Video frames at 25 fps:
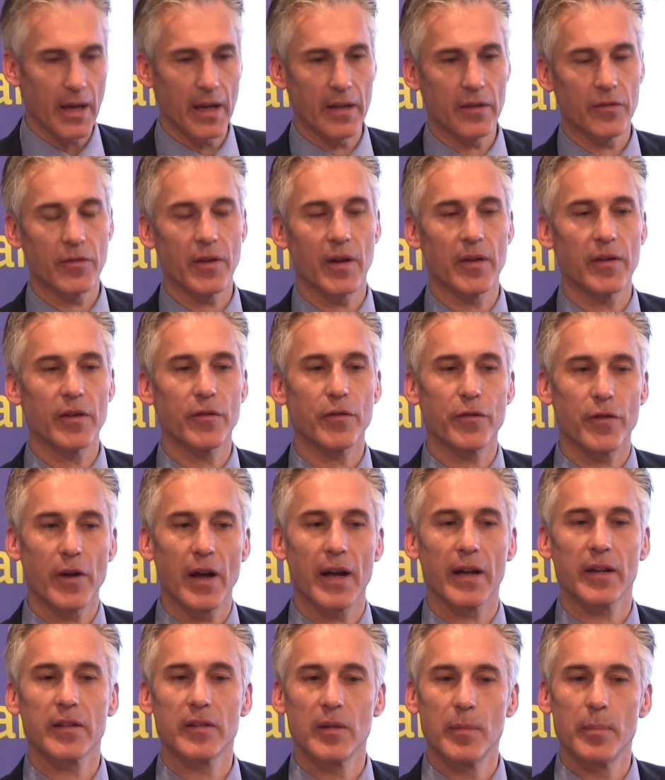and very
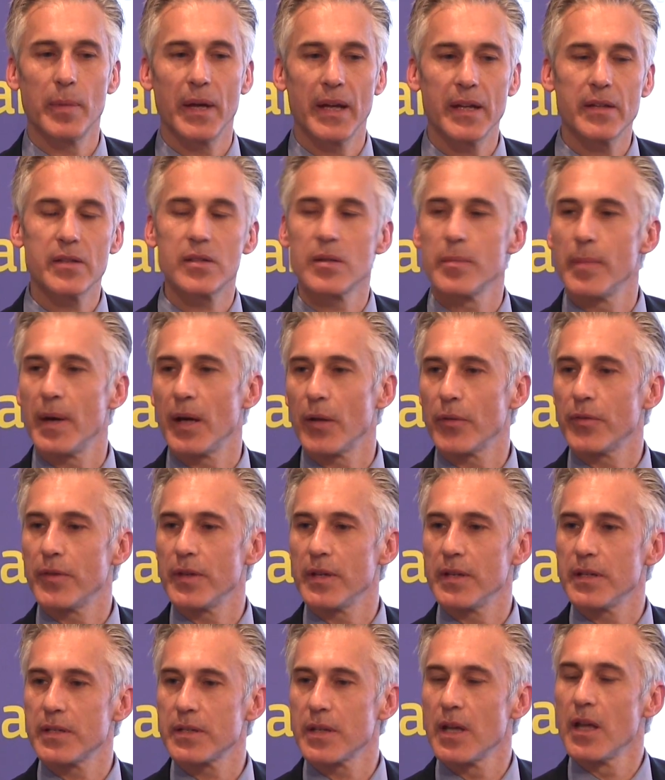frank debates about
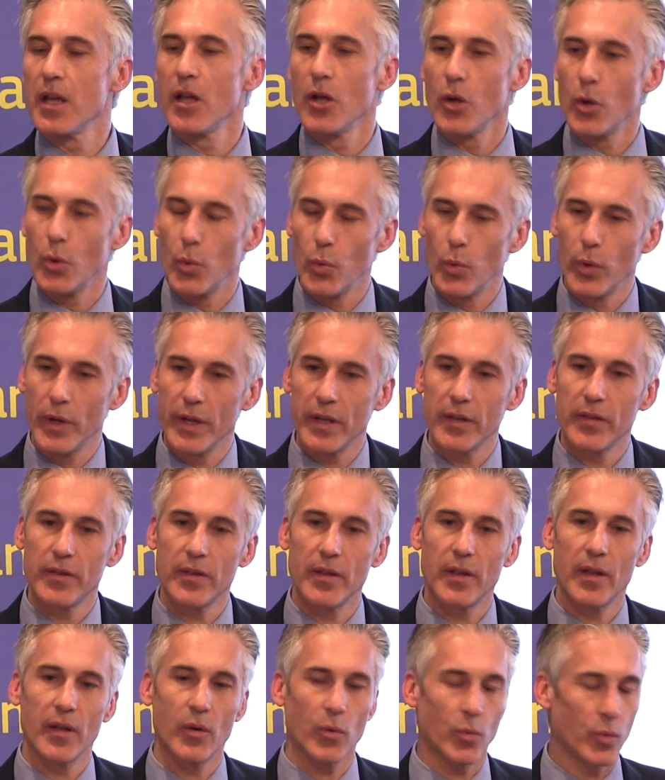this
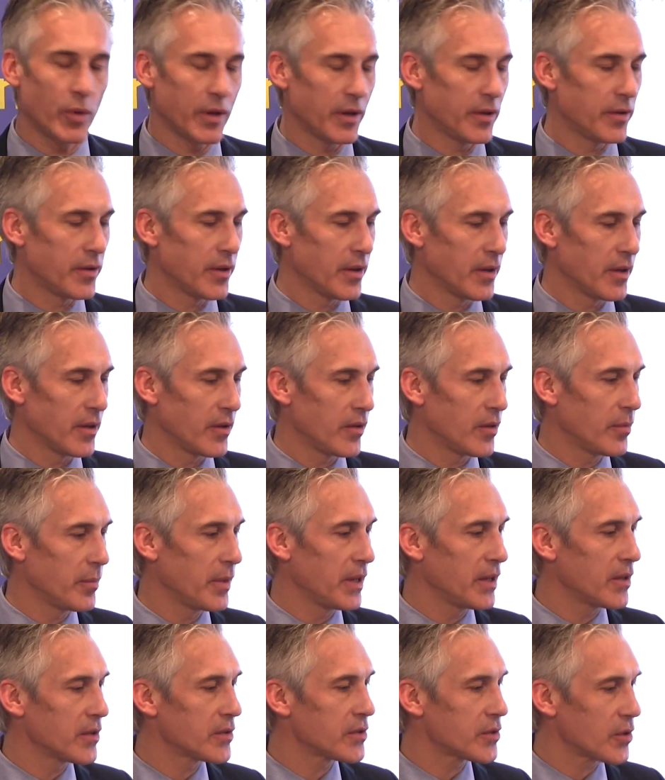with the
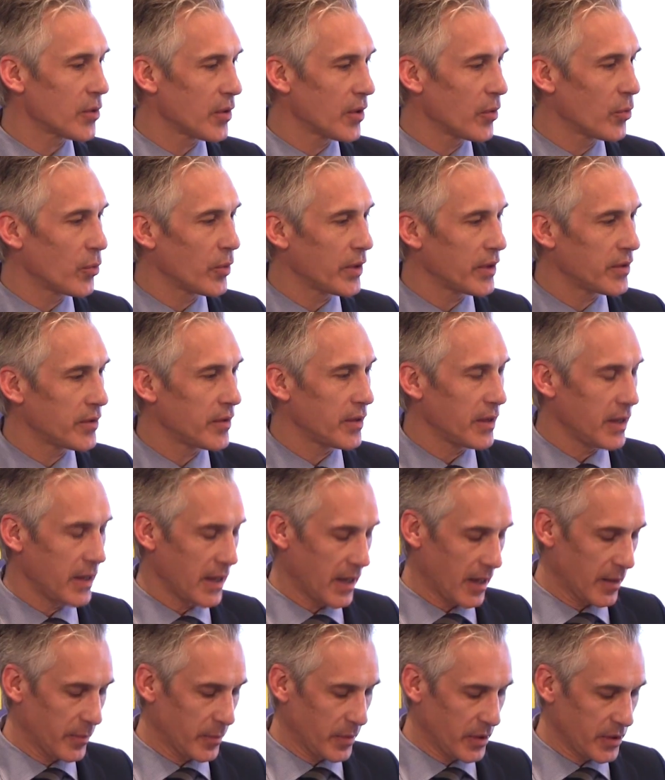Minister and with
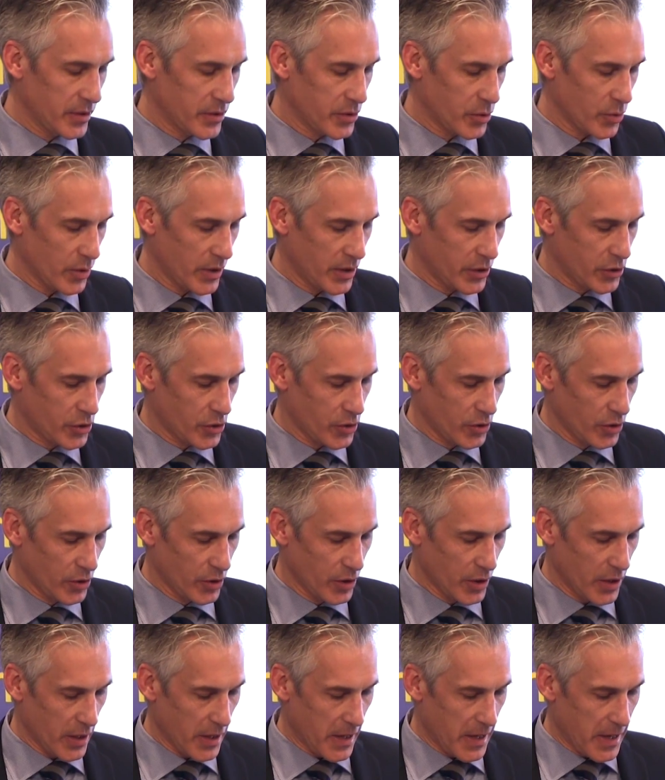the
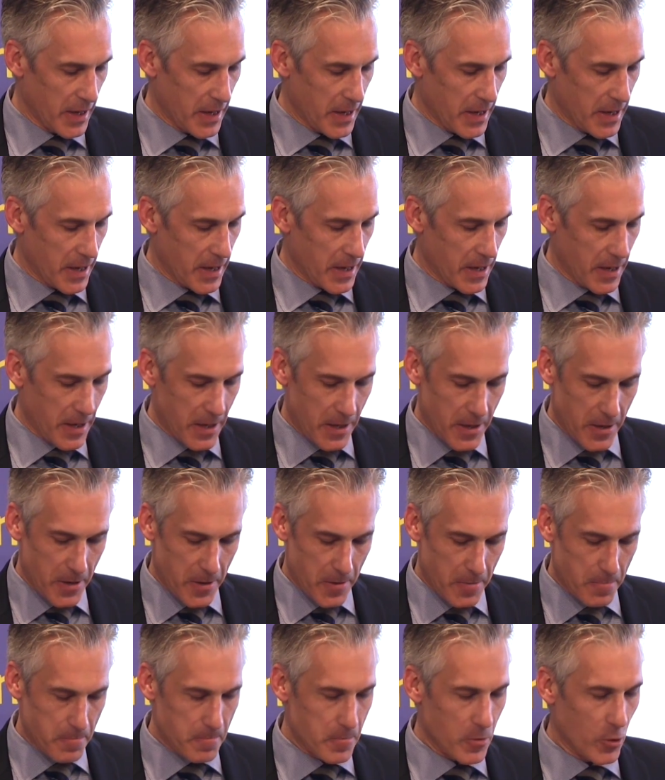administration.
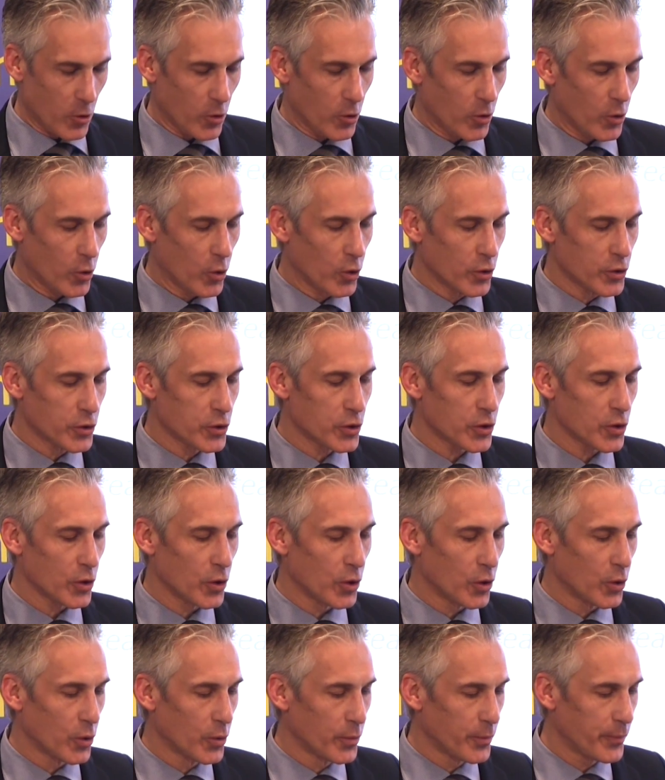
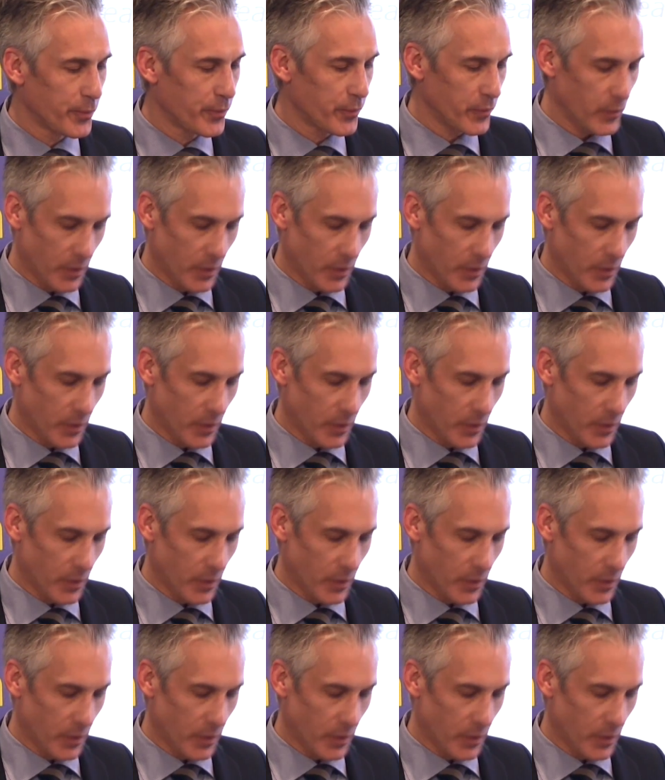Also,